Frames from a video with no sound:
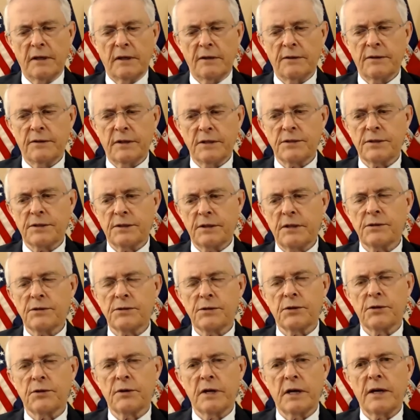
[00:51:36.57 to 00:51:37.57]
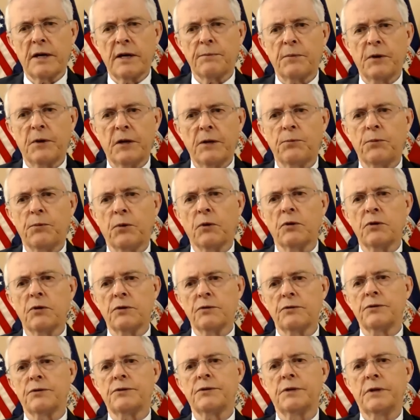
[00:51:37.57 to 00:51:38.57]
These are not people
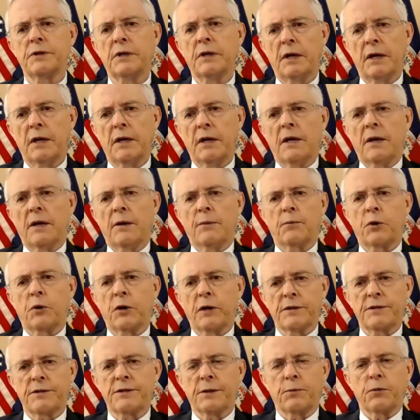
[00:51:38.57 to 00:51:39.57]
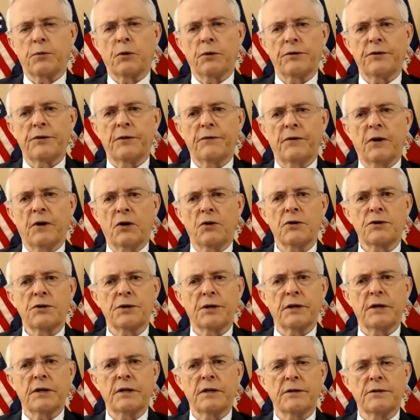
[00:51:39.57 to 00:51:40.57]
whose principal
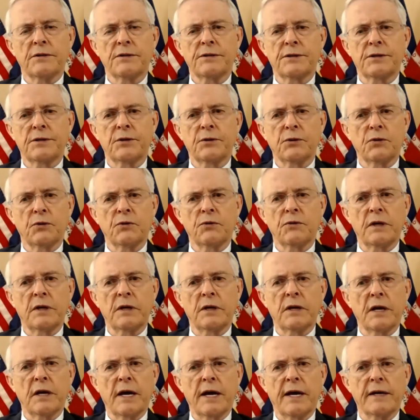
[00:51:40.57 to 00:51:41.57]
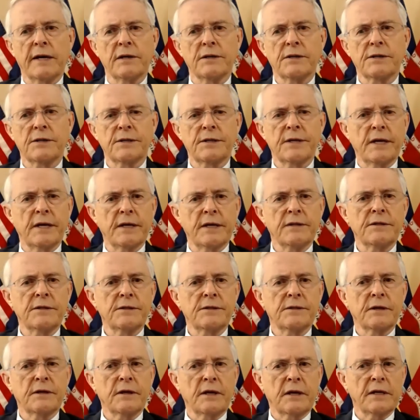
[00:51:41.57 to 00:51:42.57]
devotion is to the United
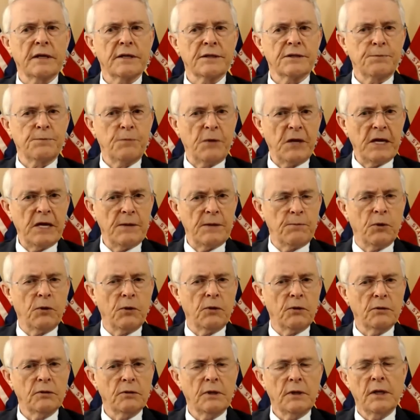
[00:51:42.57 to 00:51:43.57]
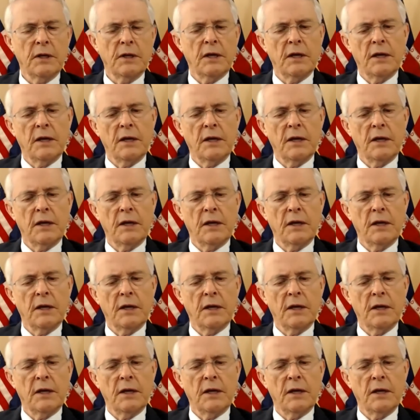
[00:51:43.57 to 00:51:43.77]
States and its people.